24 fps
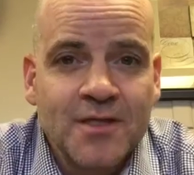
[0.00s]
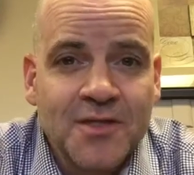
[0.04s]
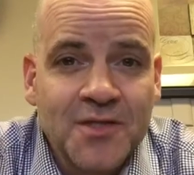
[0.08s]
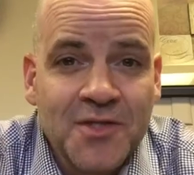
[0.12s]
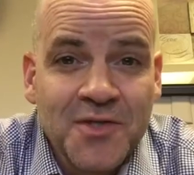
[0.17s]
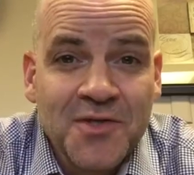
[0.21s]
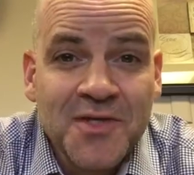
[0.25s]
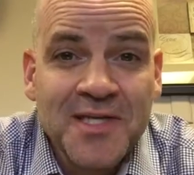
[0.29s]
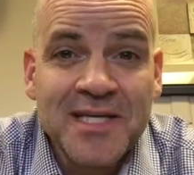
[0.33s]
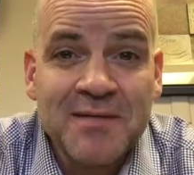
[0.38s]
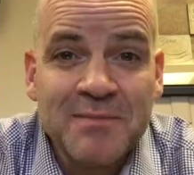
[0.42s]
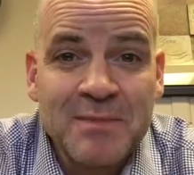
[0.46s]

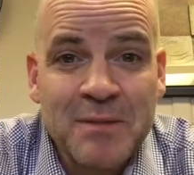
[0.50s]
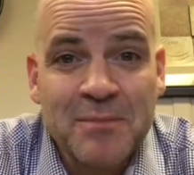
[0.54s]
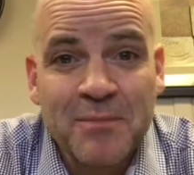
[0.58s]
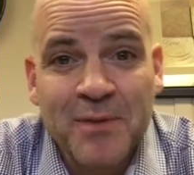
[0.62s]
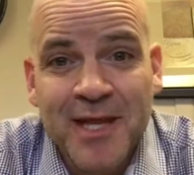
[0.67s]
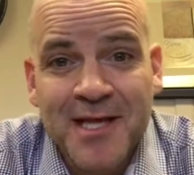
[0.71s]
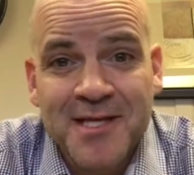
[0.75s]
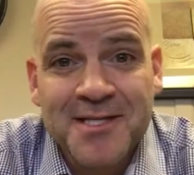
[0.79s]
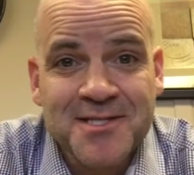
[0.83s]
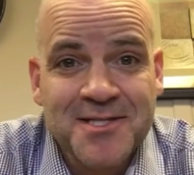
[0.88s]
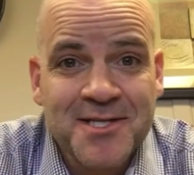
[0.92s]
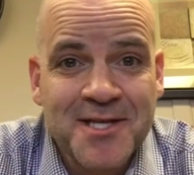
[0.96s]
Do you need to be
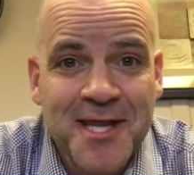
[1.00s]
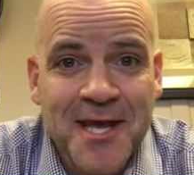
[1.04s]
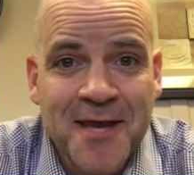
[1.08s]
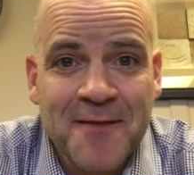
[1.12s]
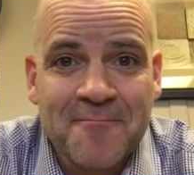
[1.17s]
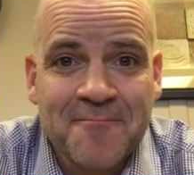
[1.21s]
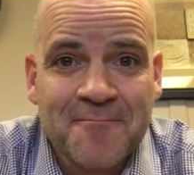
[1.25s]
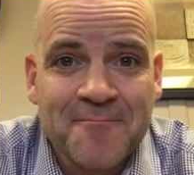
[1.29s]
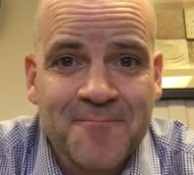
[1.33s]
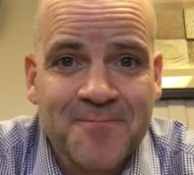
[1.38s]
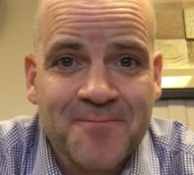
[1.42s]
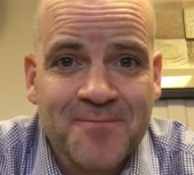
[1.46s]
blessed today?
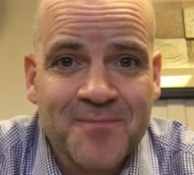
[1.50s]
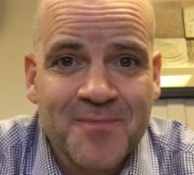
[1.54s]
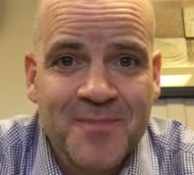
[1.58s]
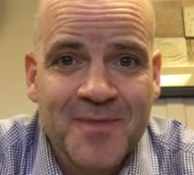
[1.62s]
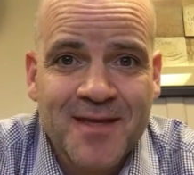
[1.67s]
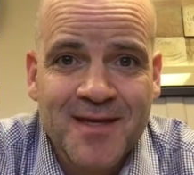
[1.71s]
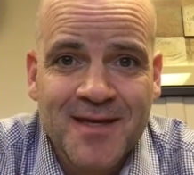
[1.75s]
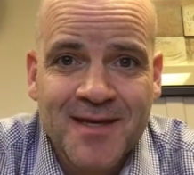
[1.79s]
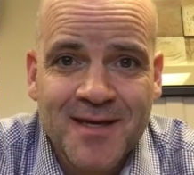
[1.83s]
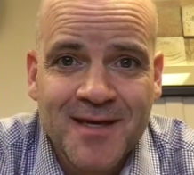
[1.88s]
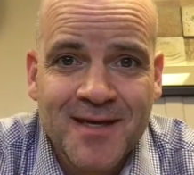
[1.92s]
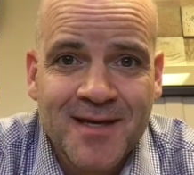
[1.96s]

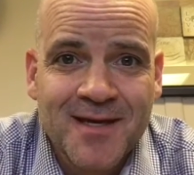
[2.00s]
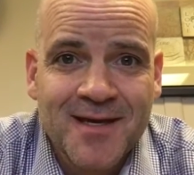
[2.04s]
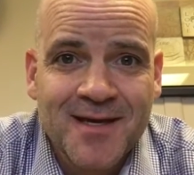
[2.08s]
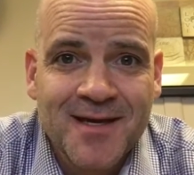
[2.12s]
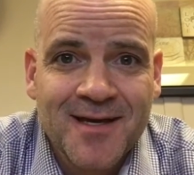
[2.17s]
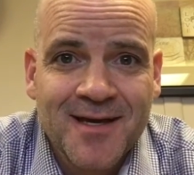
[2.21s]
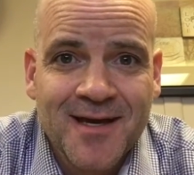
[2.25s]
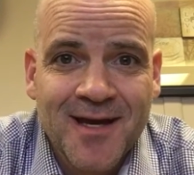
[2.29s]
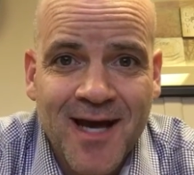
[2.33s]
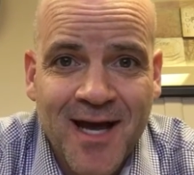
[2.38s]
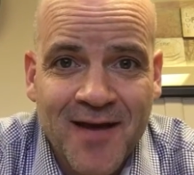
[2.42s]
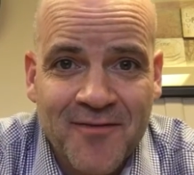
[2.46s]

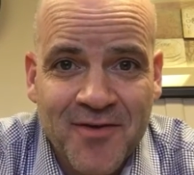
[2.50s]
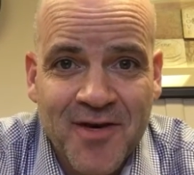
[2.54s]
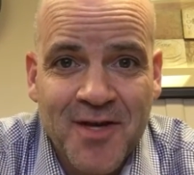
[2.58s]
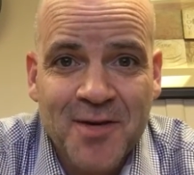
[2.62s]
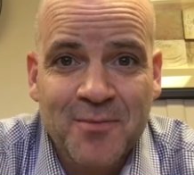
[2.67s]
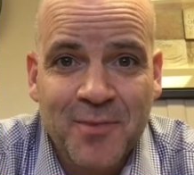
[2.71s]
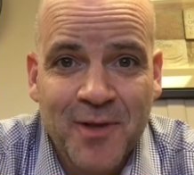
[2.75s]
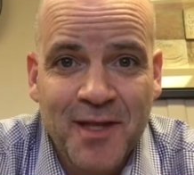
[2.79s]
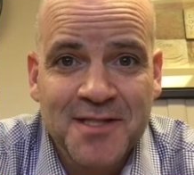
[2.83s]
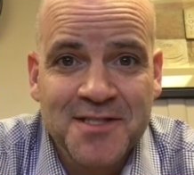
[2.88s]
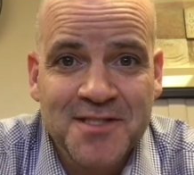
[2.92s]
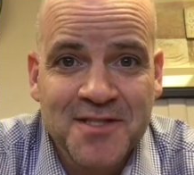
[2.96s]
I've got
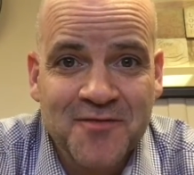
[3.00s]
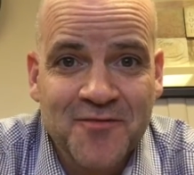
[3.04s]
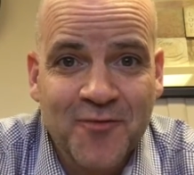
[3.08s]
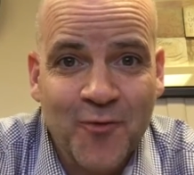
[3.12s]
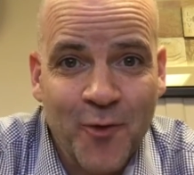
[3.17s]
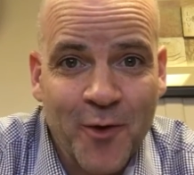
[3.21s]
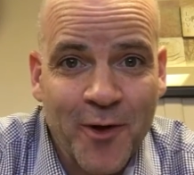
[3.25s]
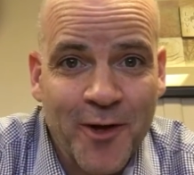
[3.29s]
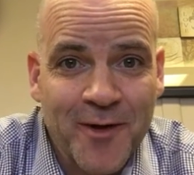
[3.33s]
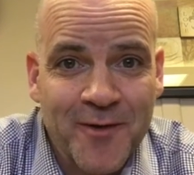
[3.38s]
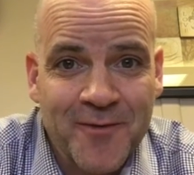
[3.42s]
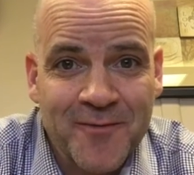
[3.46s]
a blessing
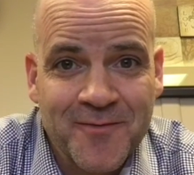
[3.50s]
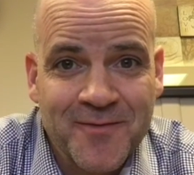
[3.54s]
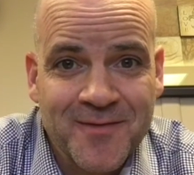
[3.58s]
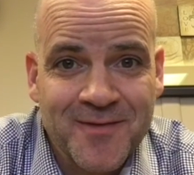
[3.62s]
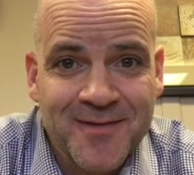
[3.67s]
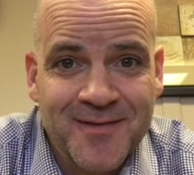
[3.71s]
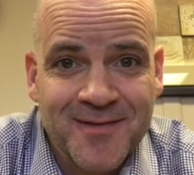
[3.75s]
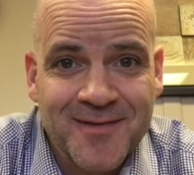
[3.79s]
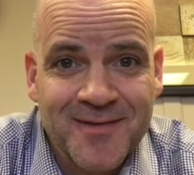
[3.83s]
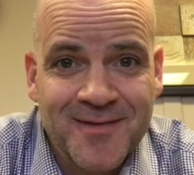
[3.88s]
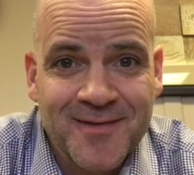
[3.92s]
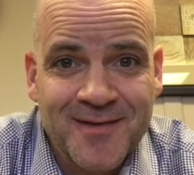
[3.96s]
for you.
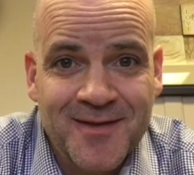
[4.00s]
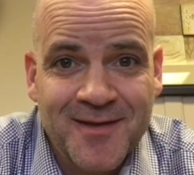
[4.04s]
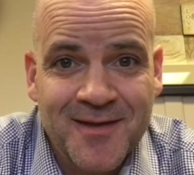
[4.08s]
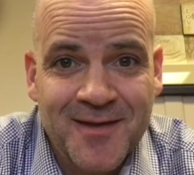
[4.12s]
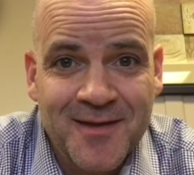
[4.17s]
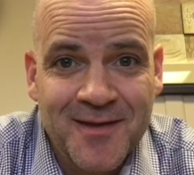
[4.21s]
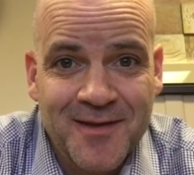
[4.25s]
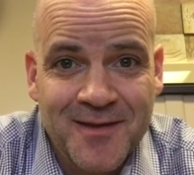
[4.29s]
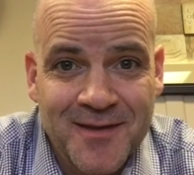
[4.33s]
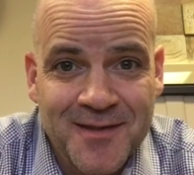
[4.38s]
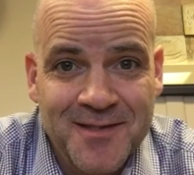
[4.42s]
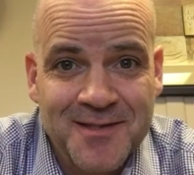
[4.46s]

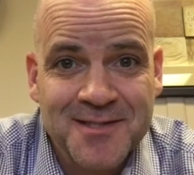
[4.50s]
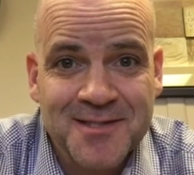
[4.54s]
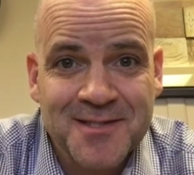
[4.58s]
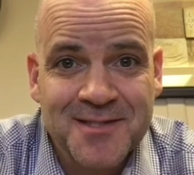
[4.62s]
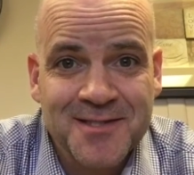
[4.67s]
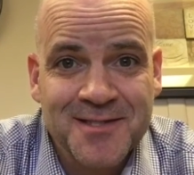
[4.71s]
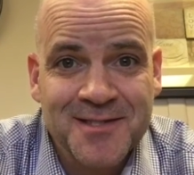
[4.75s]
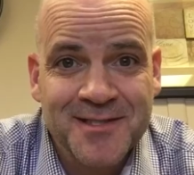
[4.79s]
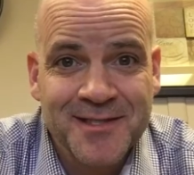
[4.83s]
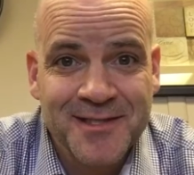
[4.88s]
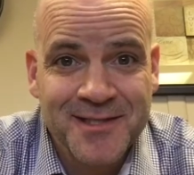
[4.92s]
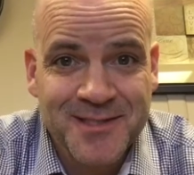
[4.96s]

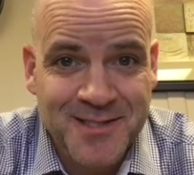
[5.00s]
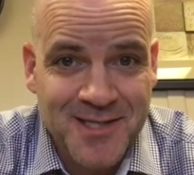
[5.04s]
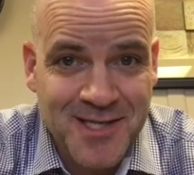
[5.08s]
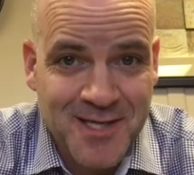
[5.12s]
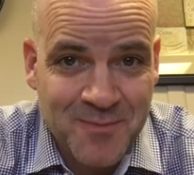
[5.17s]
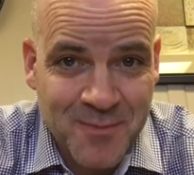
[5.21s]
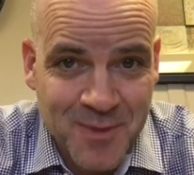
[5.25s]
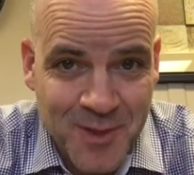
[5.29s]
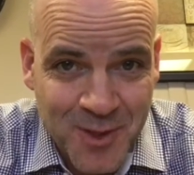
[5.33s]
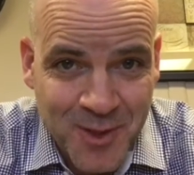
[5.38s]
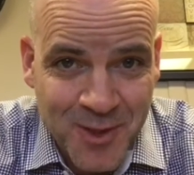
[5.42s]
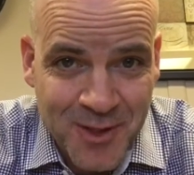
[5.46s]
This is going
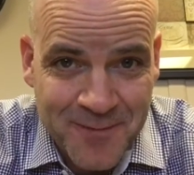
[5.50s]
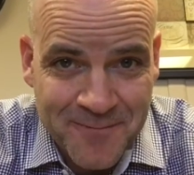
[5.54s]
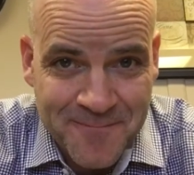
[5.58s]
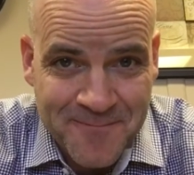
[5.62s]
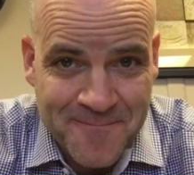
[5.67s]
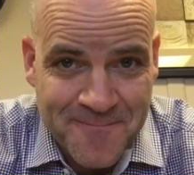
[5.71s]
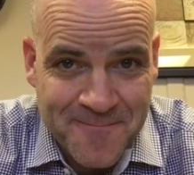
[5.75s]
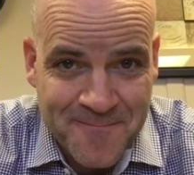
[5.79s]
to be good.